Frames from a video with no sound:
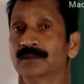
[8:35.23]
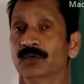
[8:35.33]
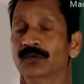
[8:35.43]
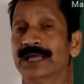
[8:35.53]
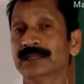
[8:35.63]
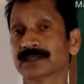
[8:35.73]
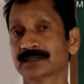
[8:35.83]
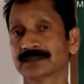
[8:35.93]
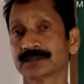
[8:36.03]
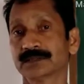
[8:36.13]

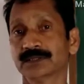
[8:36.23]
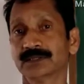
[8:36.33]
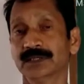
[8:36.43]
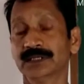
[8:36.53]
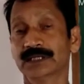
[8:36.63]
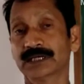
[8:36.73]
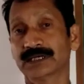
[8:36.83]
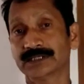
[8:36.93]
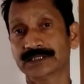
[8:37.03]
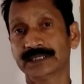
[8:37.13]
wealth in the
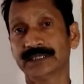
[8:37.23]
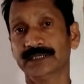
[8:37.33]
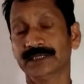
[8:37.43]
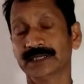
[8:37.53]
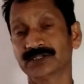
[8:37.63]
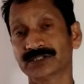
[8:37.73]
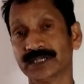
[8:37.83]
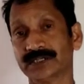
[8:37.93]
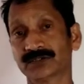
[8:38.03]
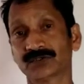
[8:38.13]
country, in the
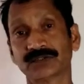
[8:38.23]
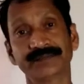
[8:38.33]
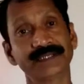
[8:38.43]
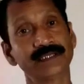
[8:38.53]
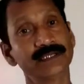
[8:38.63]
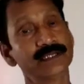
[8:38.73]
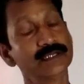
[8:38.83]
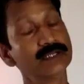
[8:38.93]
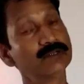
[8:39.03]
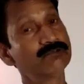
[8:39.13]
state should
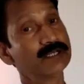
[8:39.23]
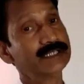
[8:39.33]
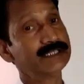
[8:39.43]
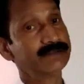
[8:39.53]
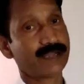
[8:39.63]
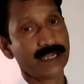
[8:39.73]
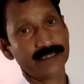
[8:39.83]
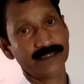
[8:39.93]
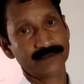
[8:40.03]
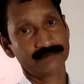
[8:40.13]
be equally
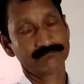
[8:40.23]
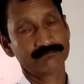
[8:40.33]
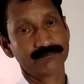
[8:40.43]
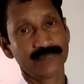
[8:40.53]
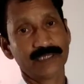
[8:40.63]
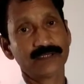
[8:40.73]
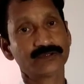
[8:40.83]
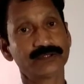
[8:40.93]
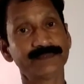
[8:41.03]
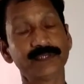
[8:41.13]
divided. There
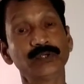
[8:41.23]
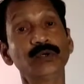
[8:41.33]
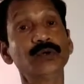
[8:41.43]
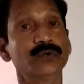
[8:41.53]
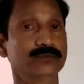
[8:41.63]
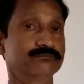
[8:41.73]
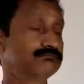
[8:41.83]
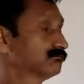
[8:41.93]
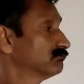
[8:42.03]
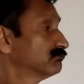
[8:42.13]
should be
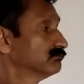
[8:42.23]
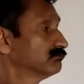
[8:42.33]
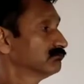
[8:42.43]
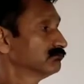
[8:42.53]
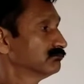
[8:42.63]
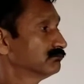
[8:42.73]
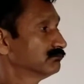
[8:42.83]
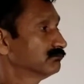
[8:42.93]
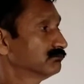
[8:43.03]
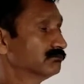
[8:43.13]
no
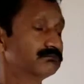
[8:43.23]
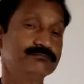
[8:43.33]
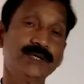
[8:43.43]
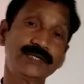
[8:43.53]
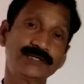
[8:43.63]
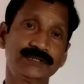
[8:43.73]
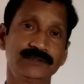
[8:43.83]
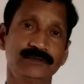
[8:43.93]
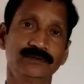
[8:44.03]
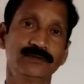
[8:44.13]

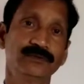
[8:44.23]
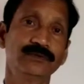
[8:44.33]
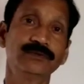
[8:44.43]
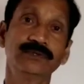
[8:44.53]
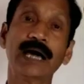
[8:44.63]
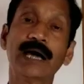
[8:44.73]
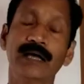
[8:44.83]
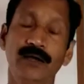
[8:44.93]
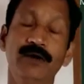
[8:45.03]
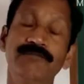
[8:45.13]
person who
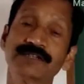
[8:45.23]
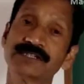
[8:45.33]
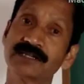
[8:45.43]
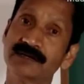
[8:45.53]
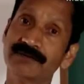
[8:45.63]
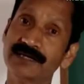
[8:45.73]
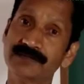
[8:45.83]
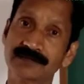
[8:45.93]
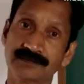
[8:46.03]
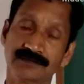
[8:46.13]
die of
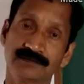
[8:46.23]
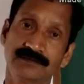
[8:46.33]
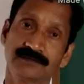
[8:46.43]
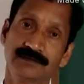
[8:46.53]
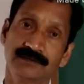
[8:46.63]
starvation.